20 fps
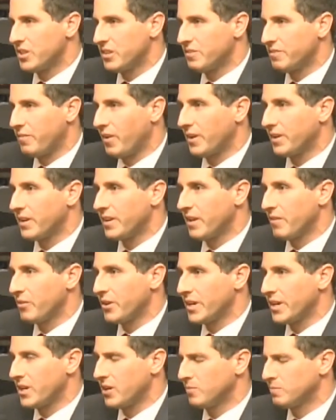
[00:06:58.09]
is funded every
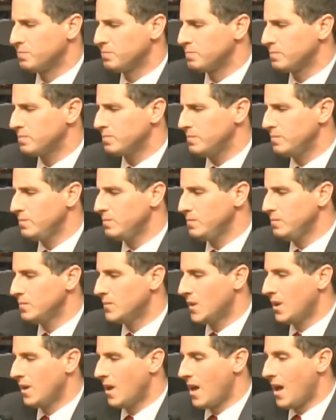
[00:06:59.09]
year.
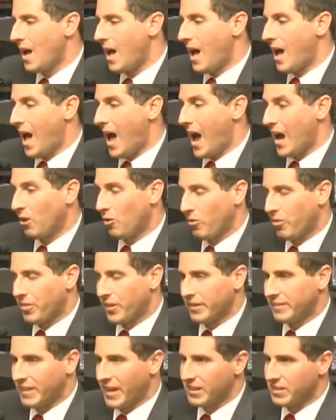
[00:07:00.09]
I don't
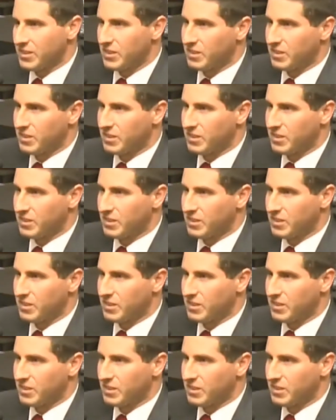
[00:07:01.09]
think that's the